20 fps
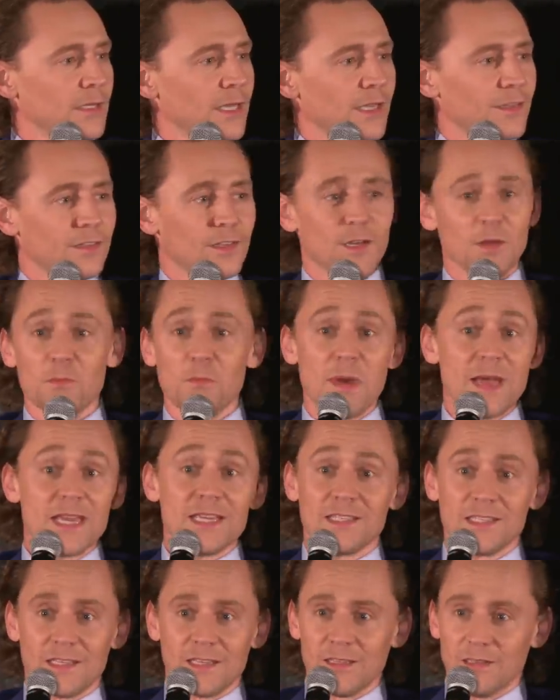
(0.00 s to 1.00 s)
It's an
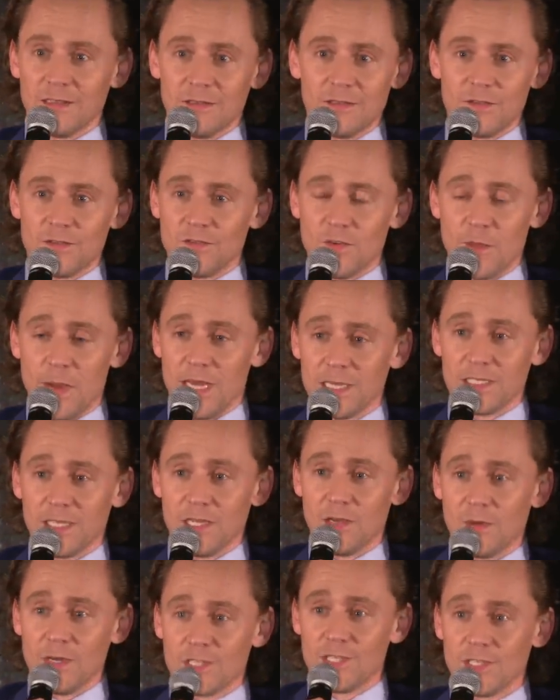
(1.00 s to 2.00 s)
amazing dramatic
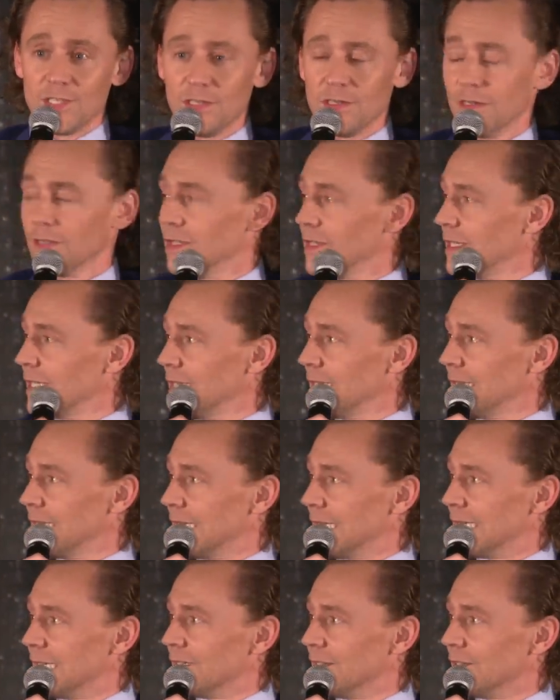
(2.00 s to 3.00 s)
question.
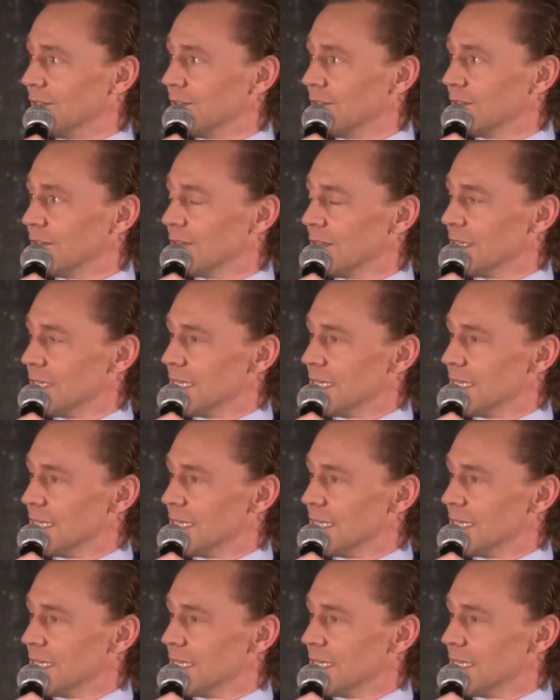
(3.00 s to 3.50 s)
Is